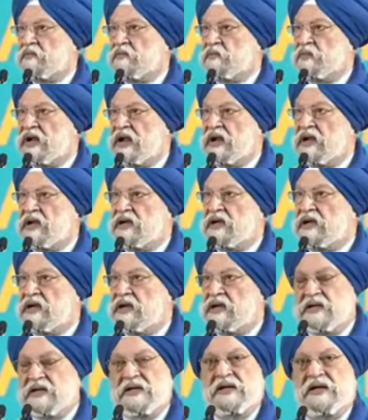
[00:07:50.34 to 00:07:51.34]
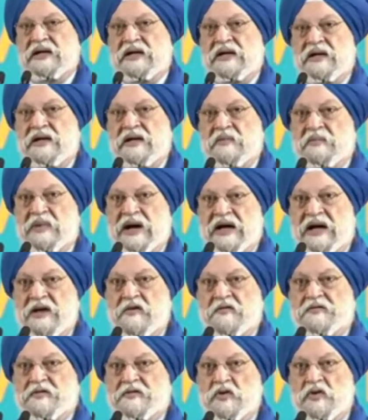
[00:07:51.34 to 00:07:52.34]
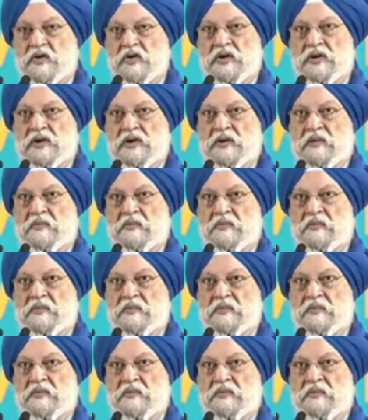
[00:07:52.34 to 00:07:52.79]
blended biofuel